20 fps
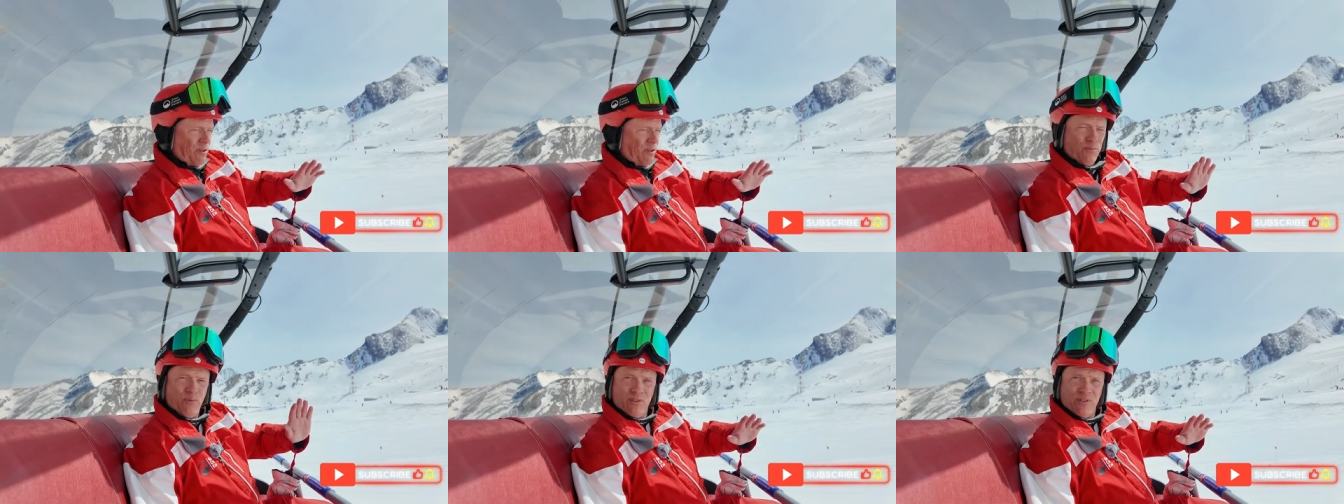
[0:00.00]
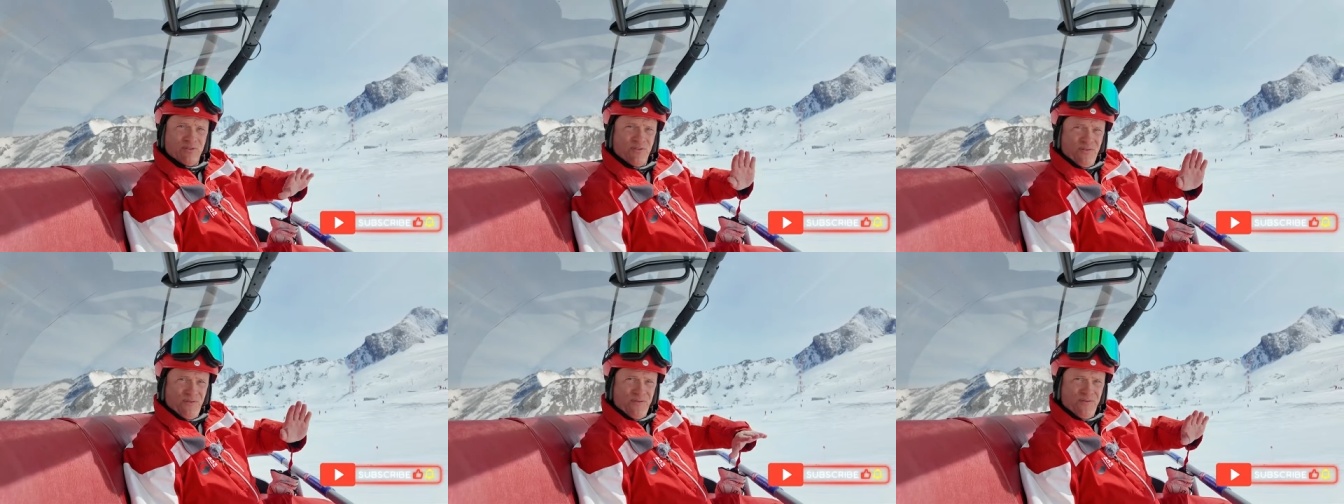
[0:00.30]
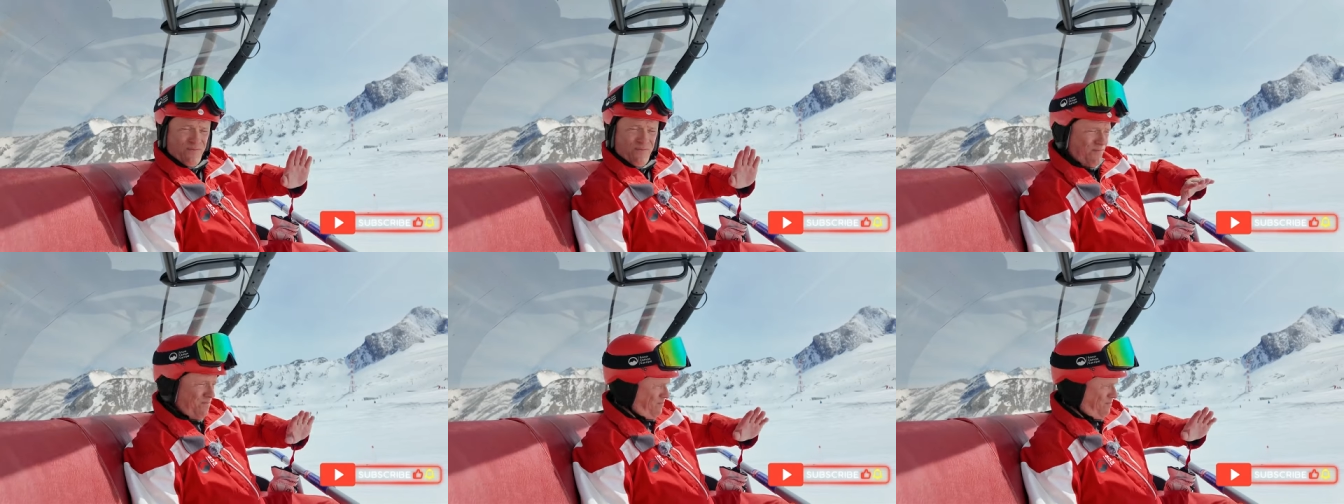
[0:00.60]
There was
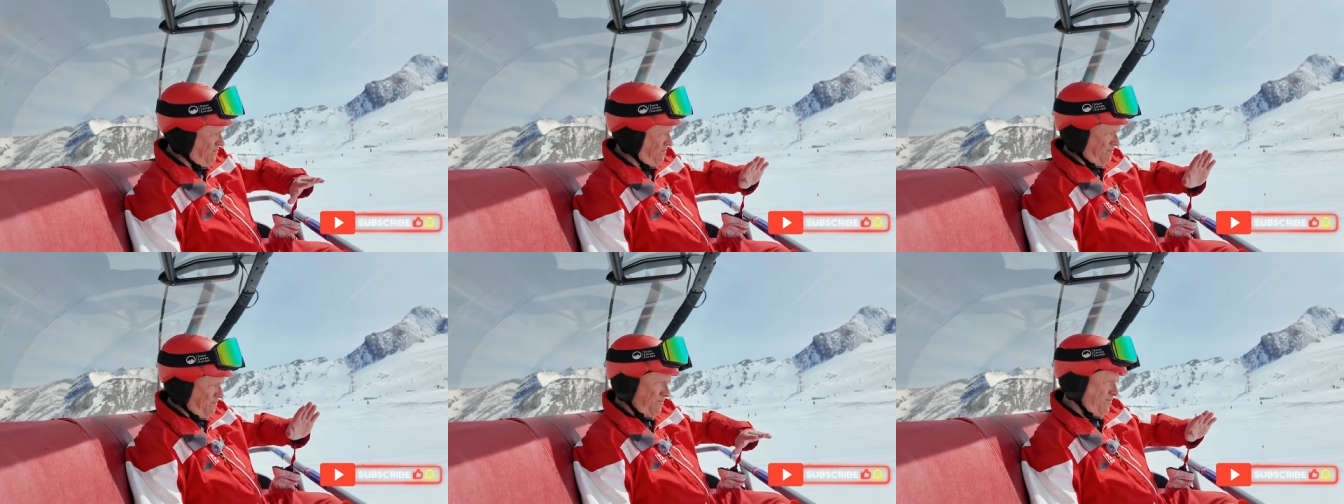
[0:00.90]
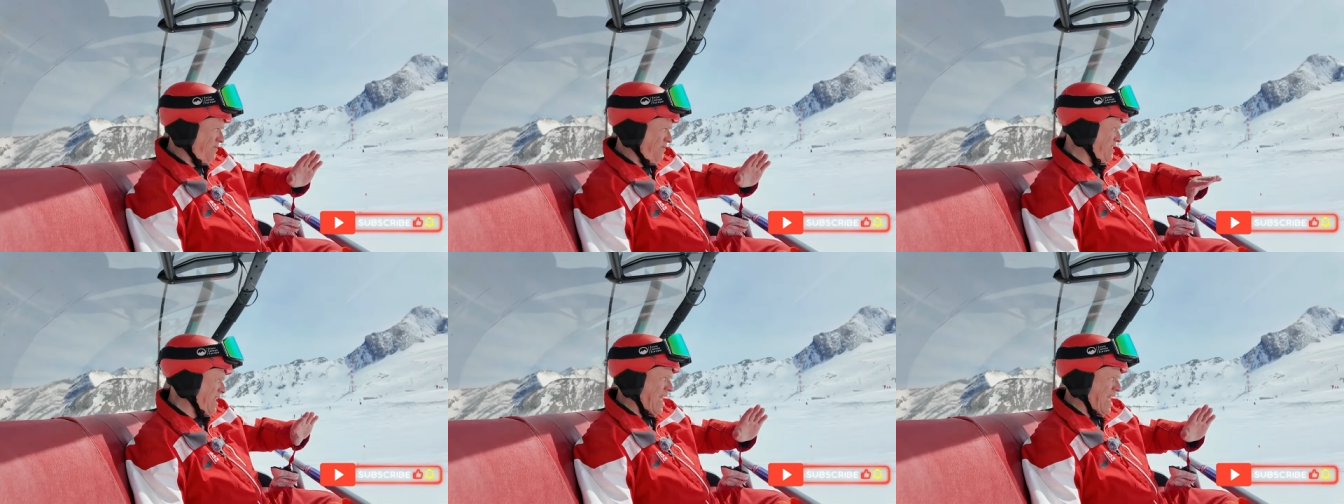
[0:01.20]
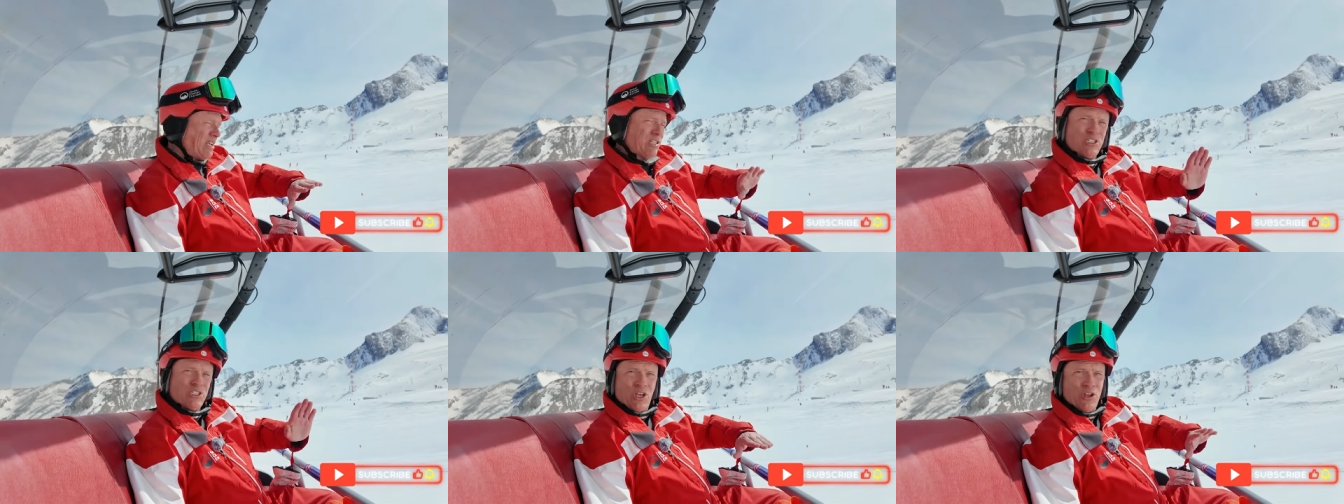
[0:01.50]
next